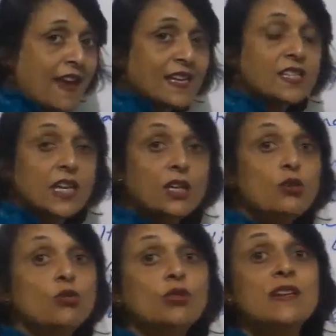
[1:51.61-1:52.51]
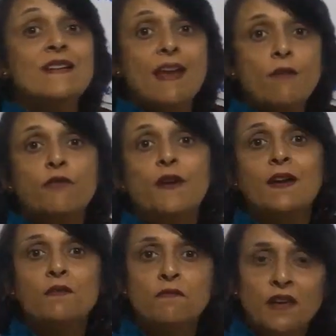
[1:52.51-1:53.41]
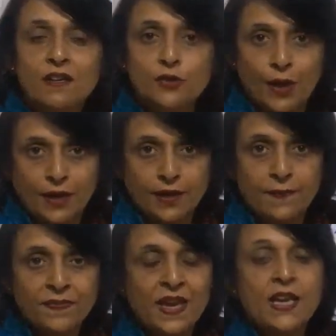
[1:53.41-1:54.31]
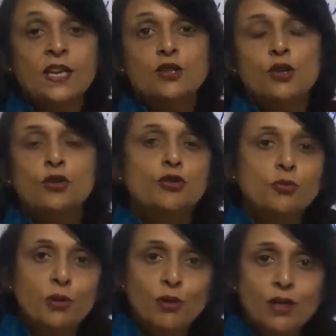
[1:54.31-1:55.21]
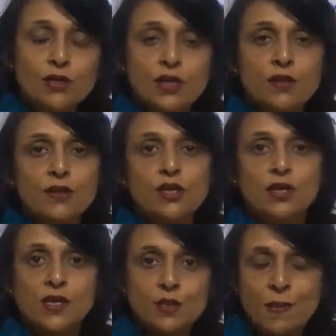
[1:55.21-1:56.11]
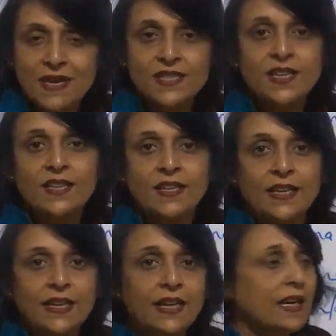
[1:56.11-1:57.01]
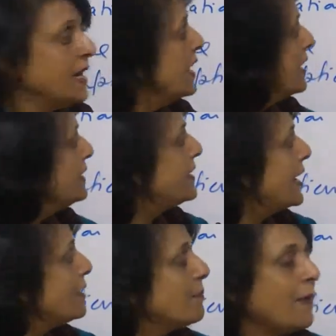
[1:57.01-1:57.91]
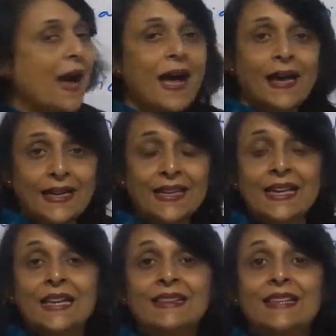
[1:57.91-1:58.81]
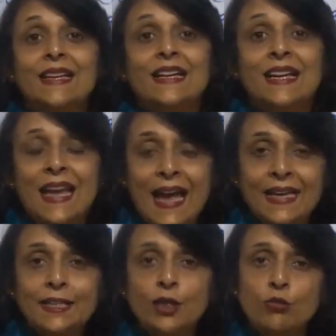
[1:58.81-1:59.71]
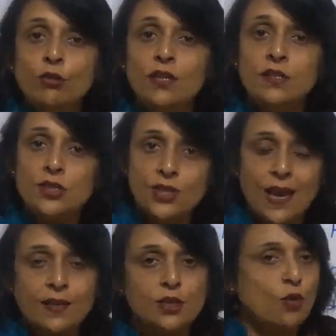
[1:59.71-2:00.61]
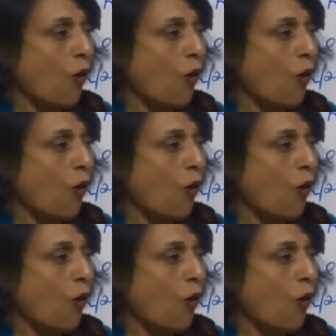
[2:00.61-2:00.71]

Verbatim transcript: waste into the nephric filtrate. So tubular secretion is basically done by the glandular cells